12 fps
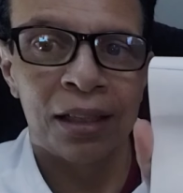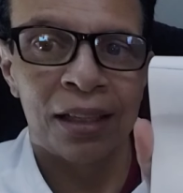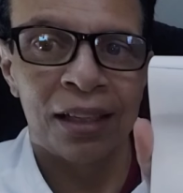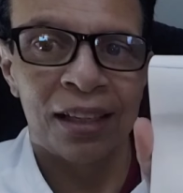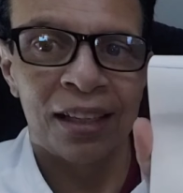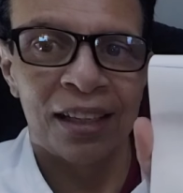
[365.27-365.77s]

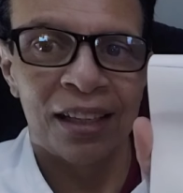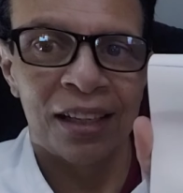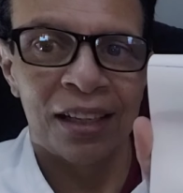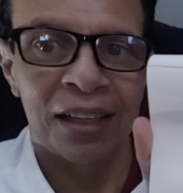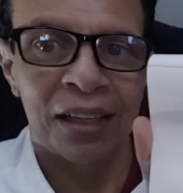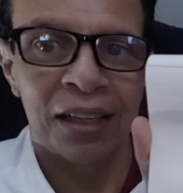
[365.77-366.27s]

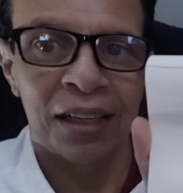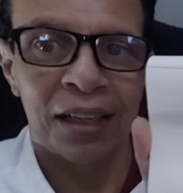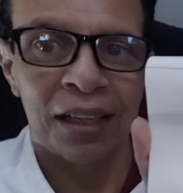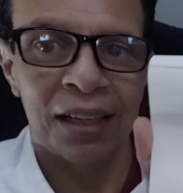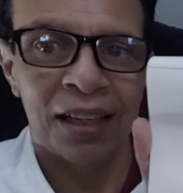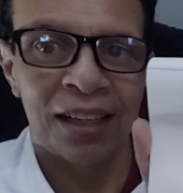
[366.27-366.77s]

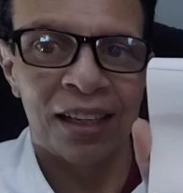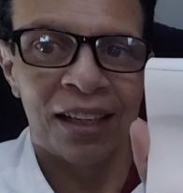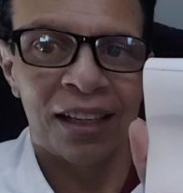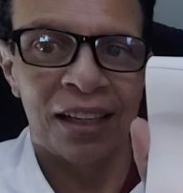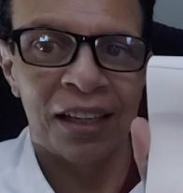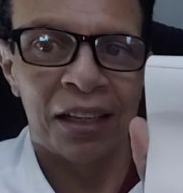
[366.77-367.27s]

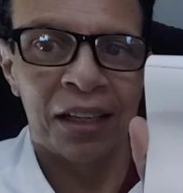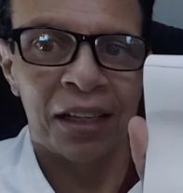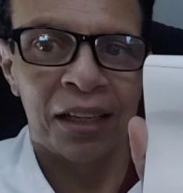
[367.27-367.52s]
(no one is talking)